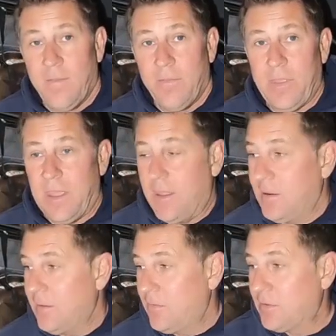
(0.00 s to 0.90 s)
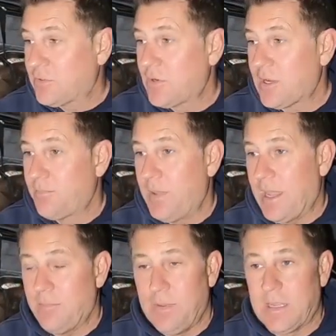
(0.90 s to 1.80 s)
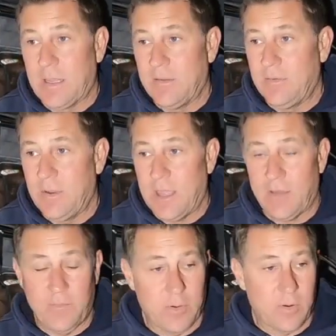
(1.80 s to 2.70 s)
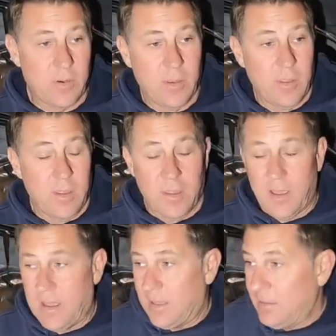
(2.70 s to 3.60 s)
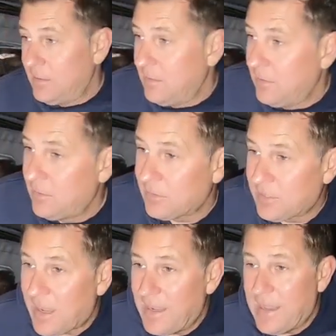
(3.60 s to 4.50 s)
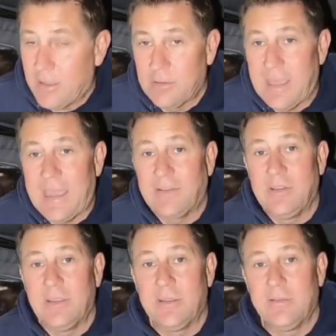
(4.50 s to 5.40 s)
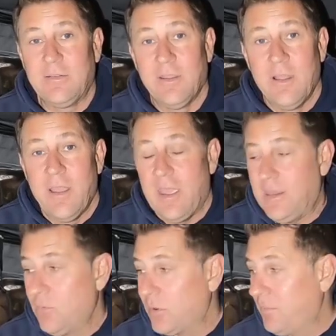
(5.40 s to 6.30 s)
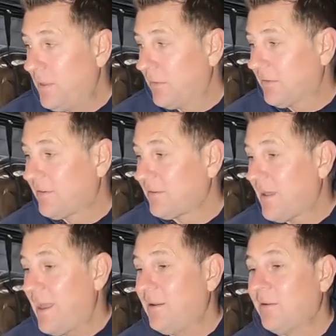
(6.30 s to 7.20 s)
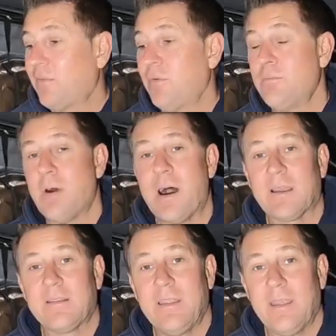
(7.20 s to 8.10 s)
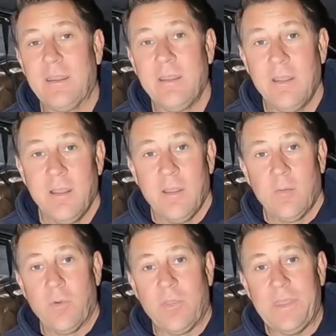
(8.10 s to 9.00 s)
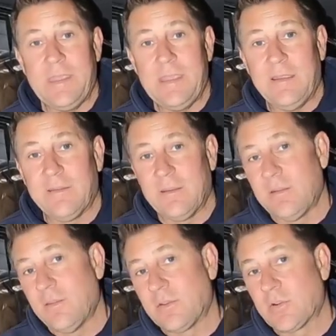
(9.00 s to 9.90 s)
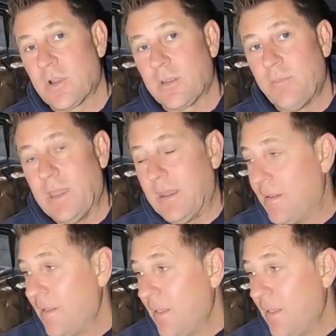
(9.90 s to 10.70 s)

than the truck bed, because you have your tie down latches, and you want to be able to slide this footbox in with ease into the truck bed.